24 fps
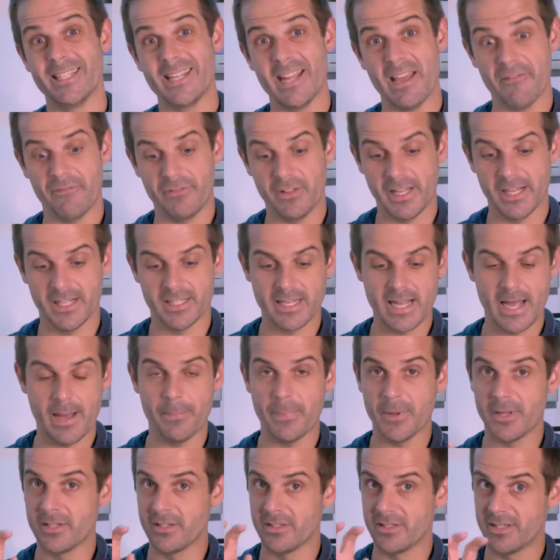the Netflix
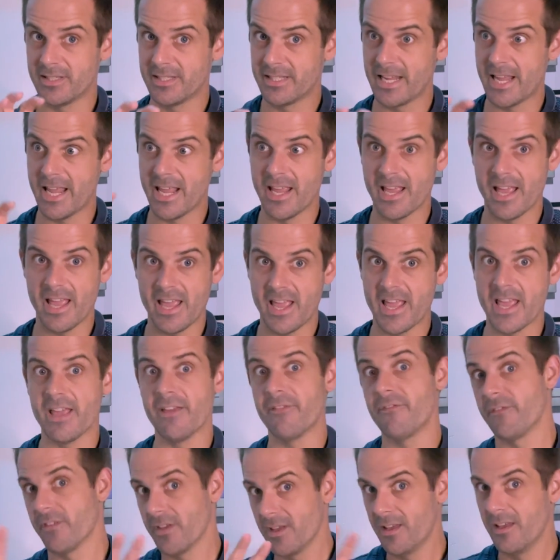app and see
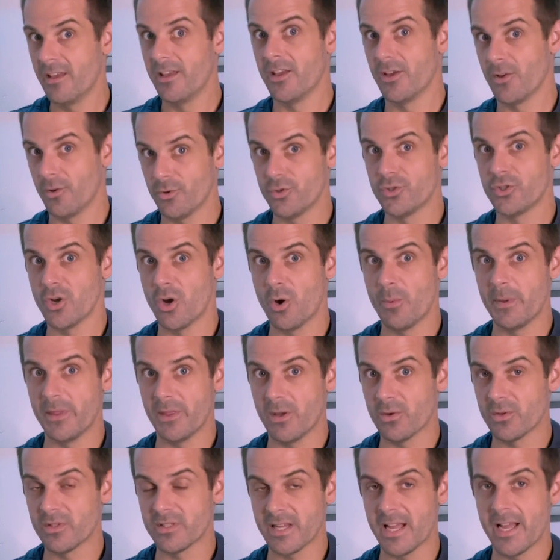if it'll show me
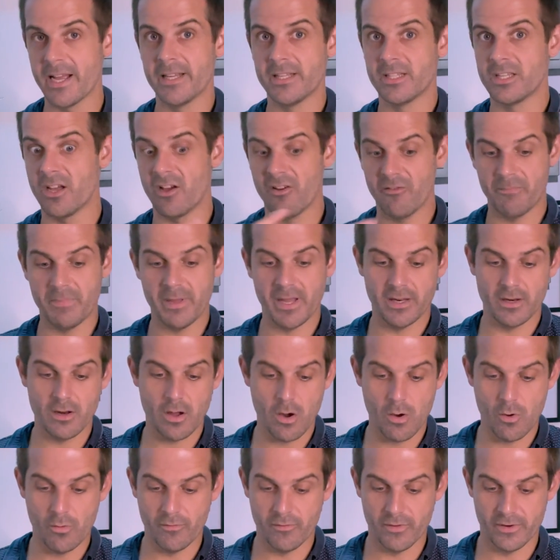those signs of being
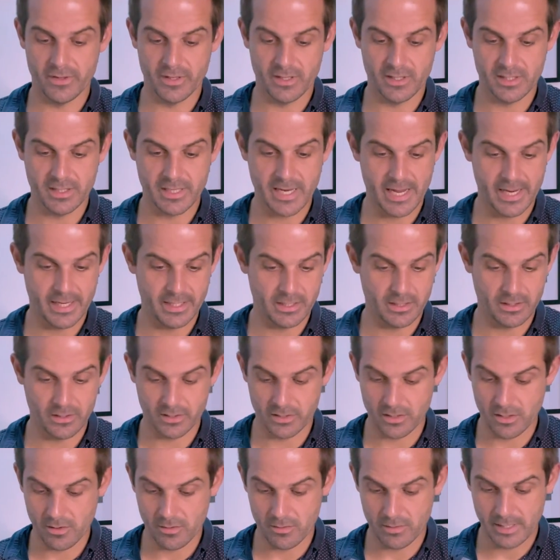over in the States.
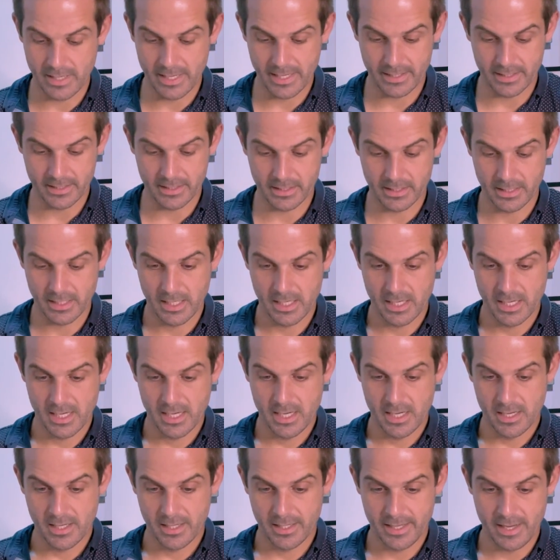So let's
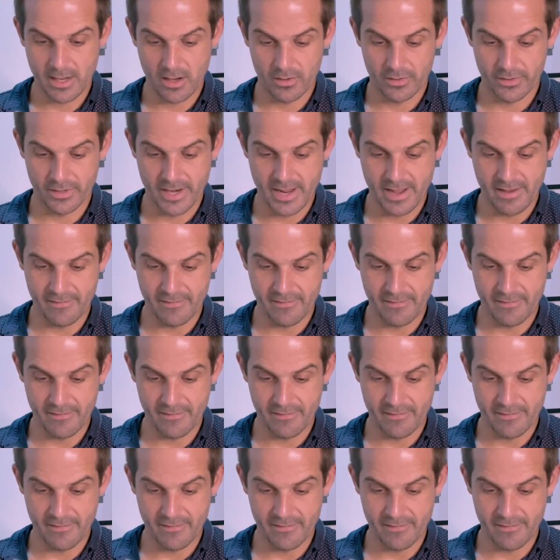get on